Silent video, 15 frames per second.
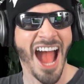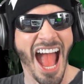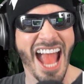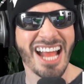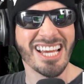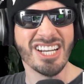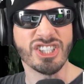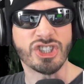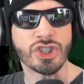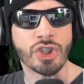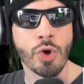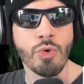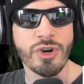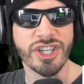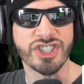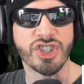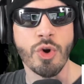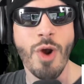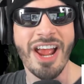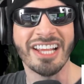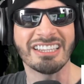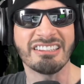And as soon as you
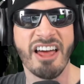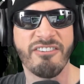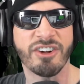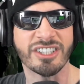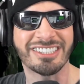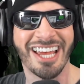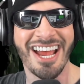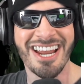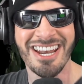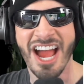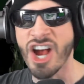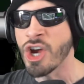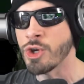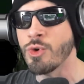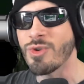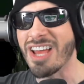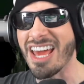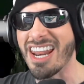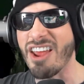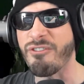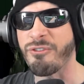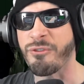hit level 10, you get
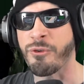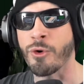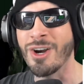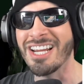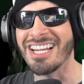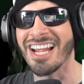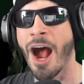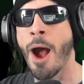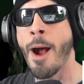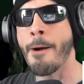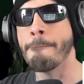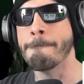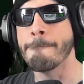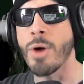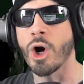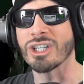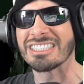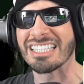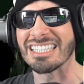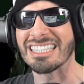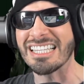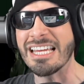a free Maus
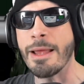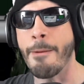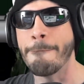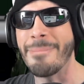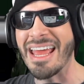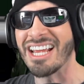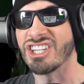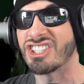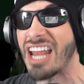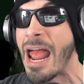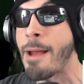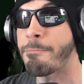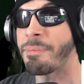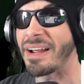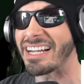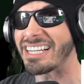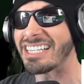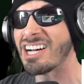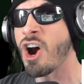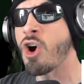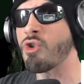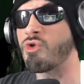Mage epic
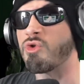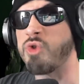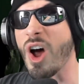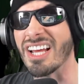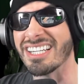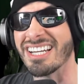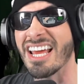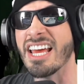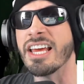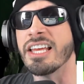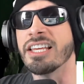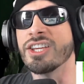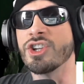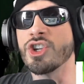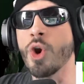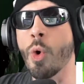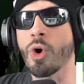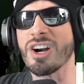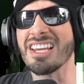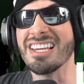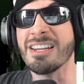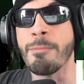right in your
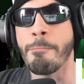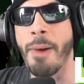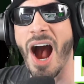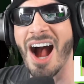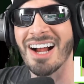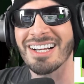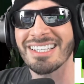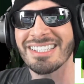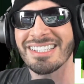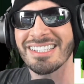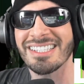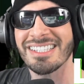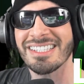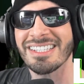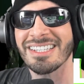inbox.